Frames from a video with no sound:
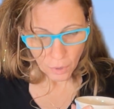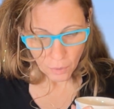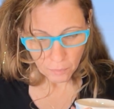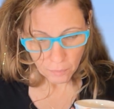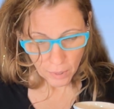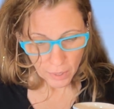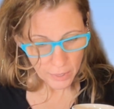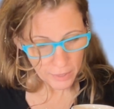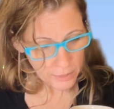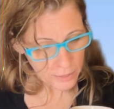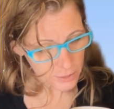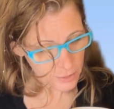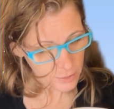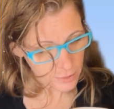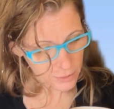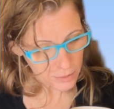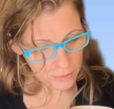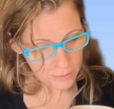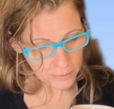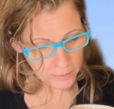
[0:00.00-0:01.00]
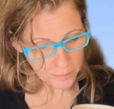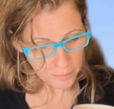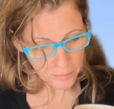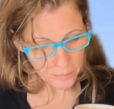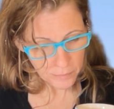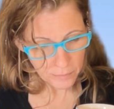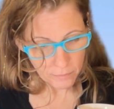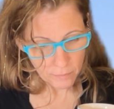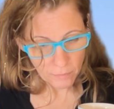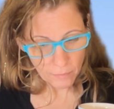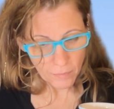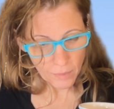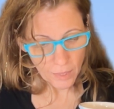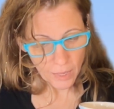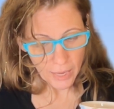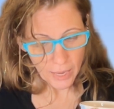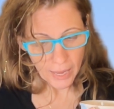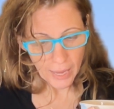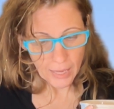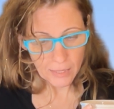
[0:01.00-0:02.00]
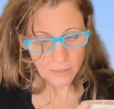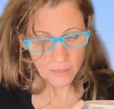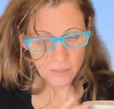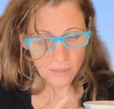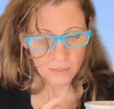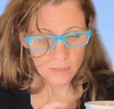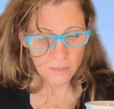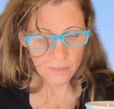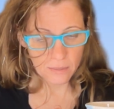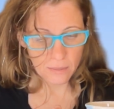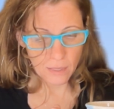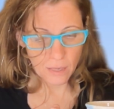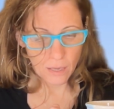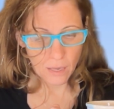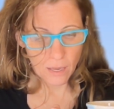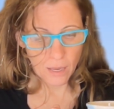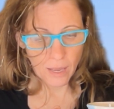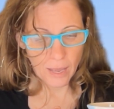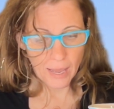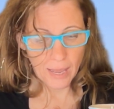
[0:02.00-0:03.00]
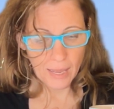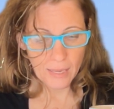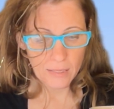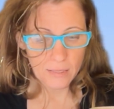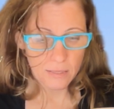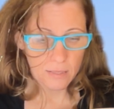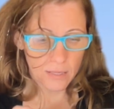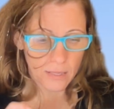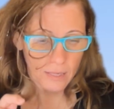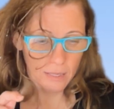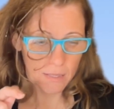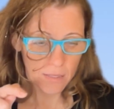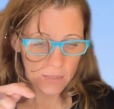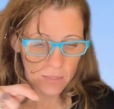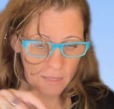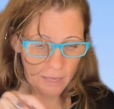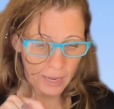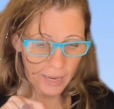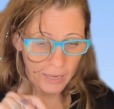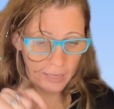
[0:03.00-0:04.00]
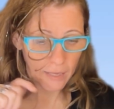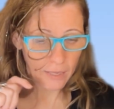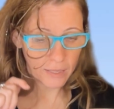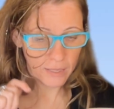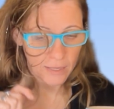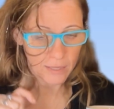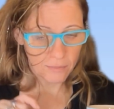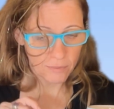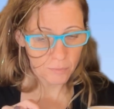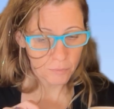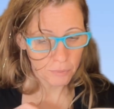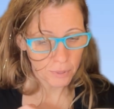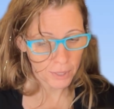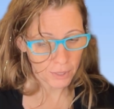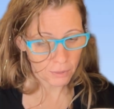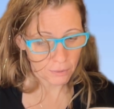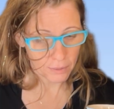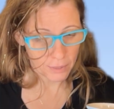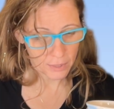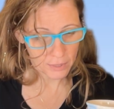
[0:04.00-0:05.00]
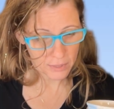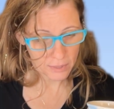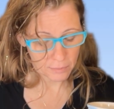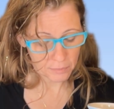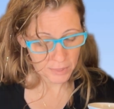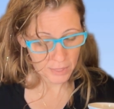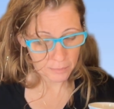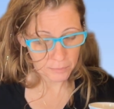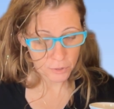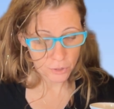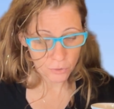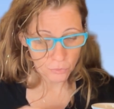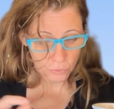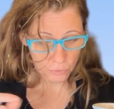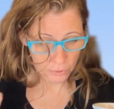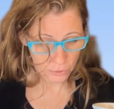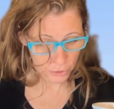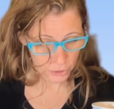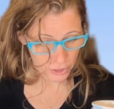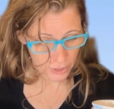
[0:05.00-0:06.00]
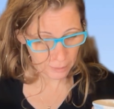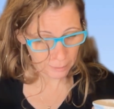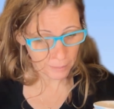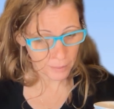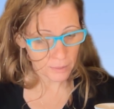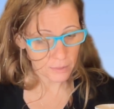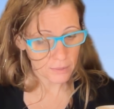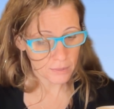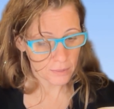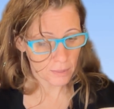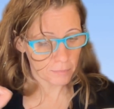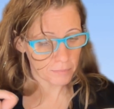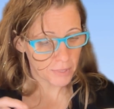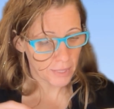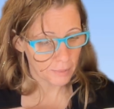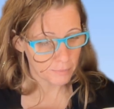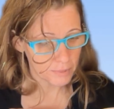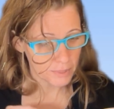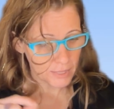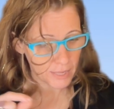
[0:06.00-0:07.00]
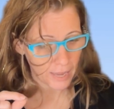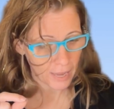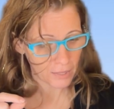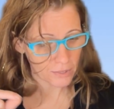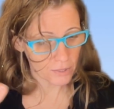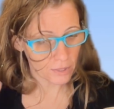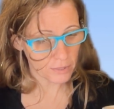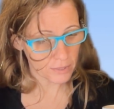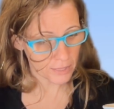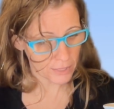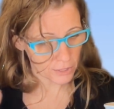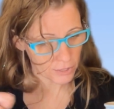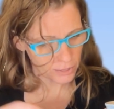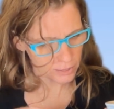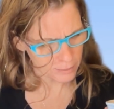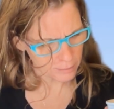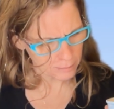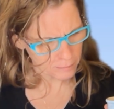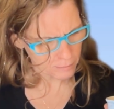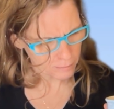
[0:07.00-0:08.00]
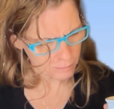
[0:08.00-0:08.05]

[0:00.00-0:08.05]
Mars has in a sign given priority sometimes to rulership, sometimes to exaltation.